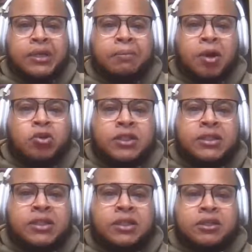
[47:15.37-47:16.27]

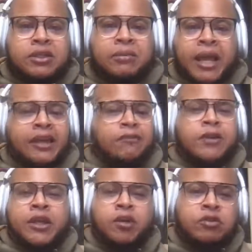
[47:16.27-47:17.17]
emergency or something, like if
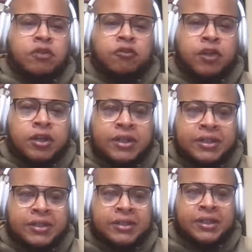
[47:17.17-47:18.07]
there was a flood
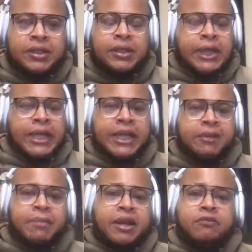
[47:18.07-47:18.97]
in the city, it
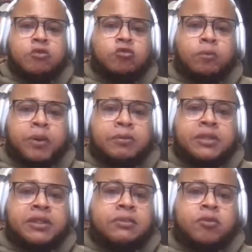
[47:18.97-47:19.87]
didn't matter if you was
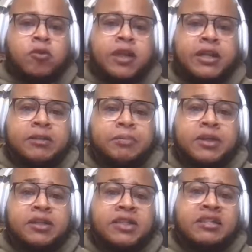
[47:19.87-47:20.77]
Republican, Democrat,
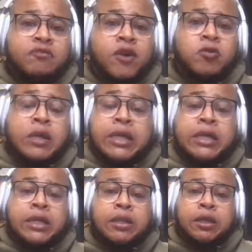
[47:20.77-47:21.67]
Independent, didn't vote.
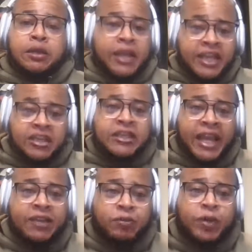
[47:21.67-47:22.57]

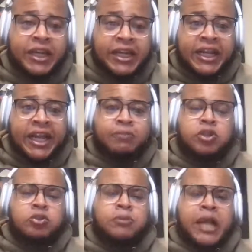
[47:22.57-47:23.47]
They went in and
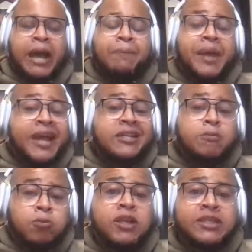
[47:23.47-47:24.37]
helped you. But our
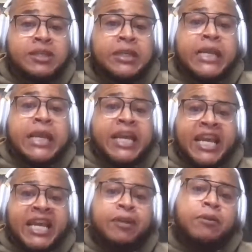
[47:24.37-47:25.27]
past president,
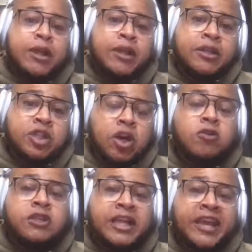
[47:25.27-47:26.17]
he
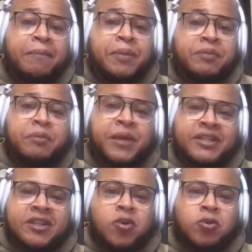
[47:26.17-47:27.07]
chose to help people
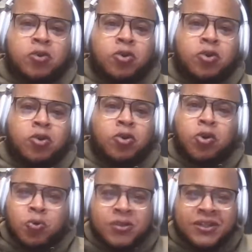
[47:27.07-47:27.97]
based on
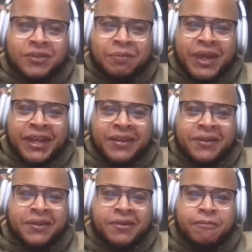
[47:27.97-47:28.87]
who was the
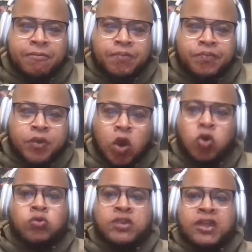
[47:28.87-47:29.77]
mayor or
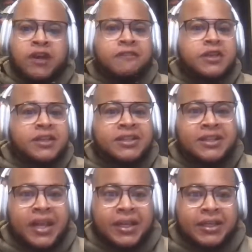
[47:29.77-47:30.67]
who was the governor of the
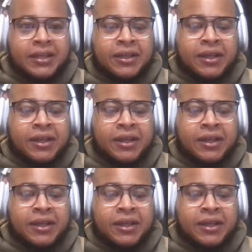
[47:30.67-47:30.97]
state.